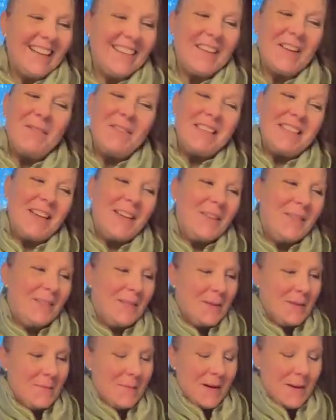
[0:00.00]
let me tell you a
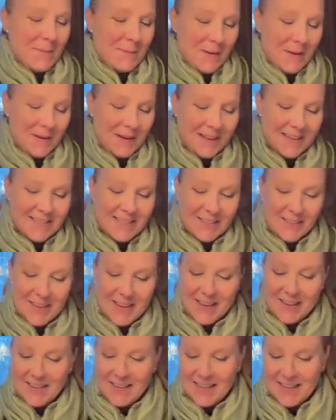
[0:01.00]
little bit about it. So
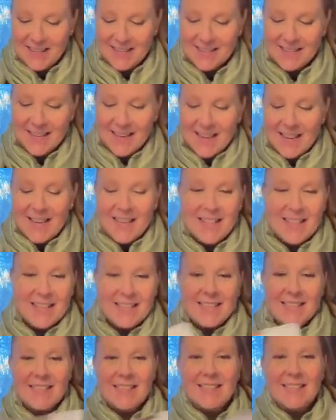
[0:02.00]
here it is.
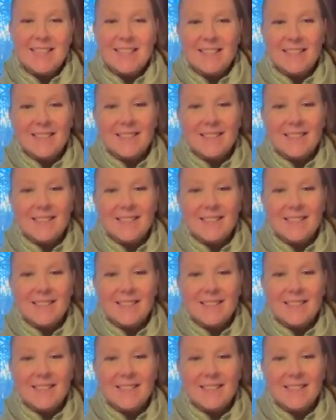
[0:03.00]
This is